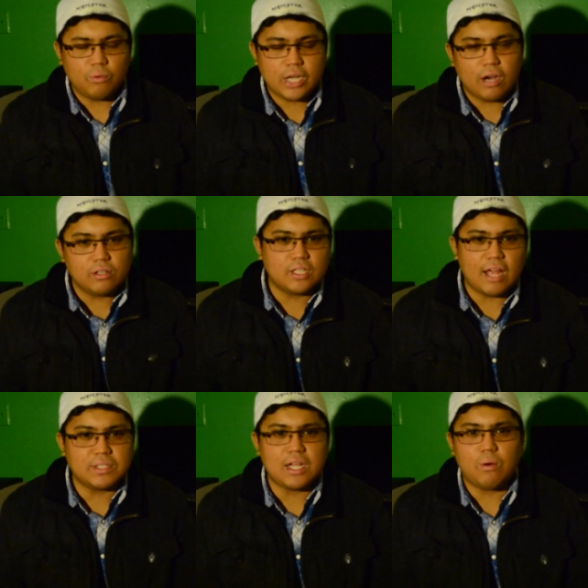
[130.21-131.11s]
Carol's
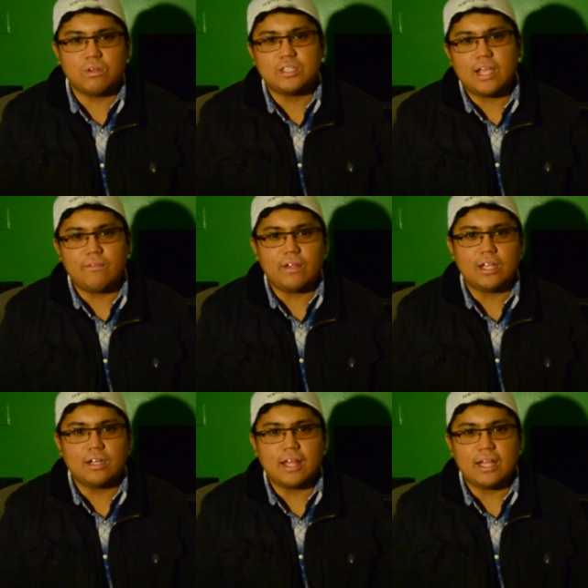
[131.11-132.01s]
life is not worth saving,
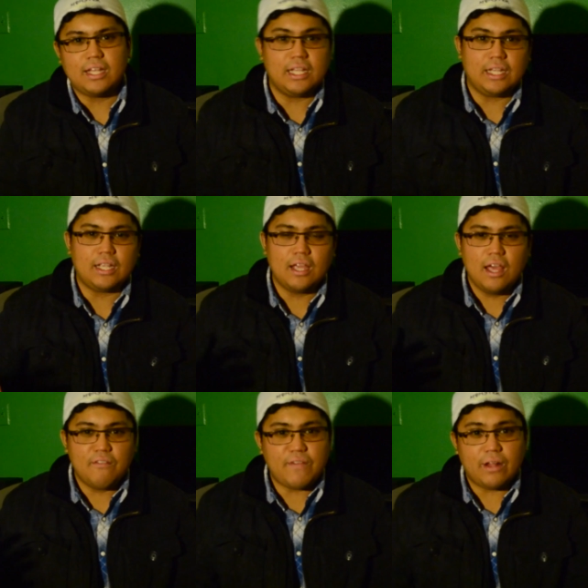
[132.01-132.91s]
that he
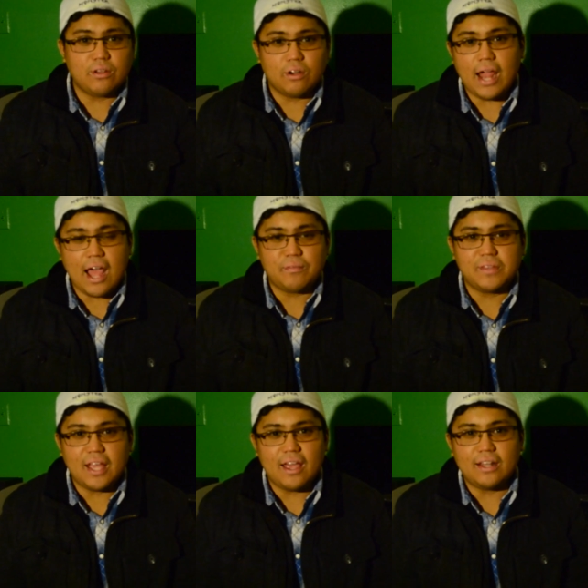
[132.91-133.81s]
found her half
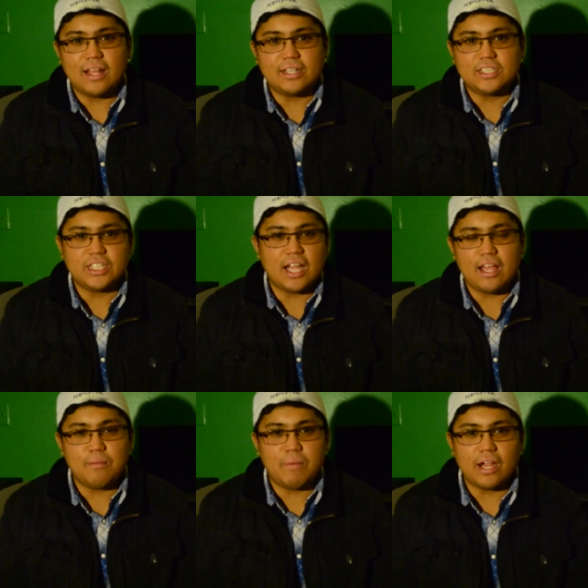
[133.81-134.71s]
dead, that she got
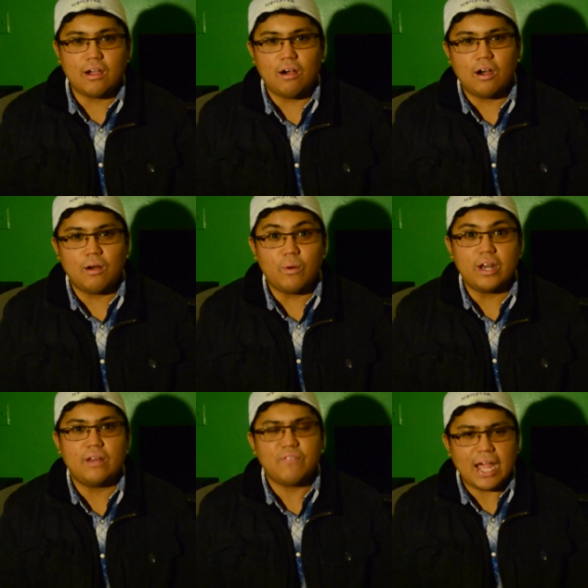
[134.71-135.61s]
hit by a car when
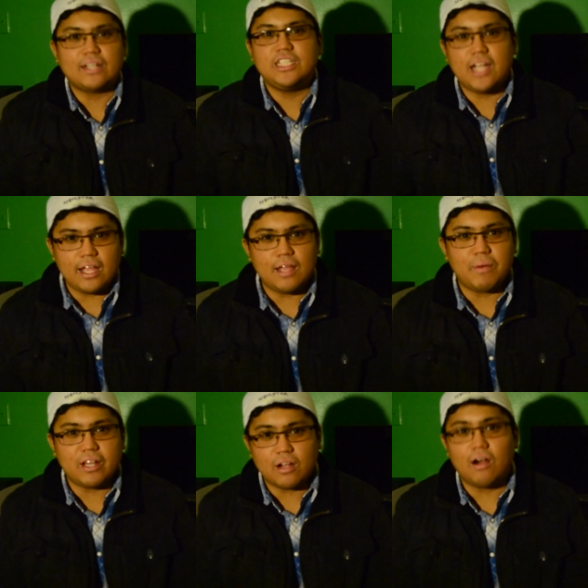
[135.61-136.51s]
in fact she got hit
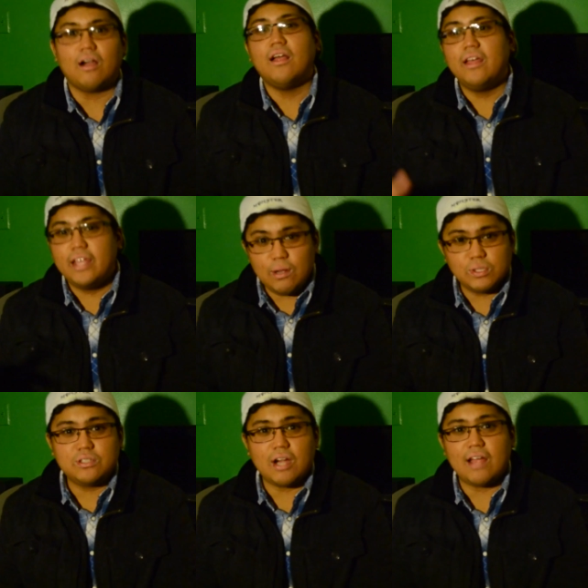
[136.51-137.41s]
by the car he
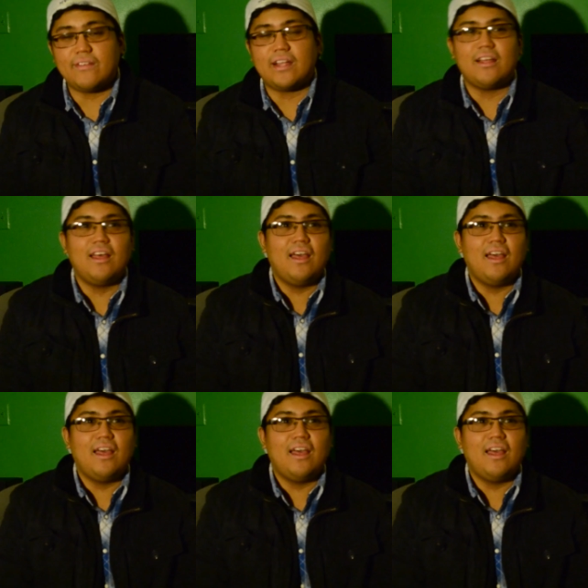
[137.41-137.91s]
was driving.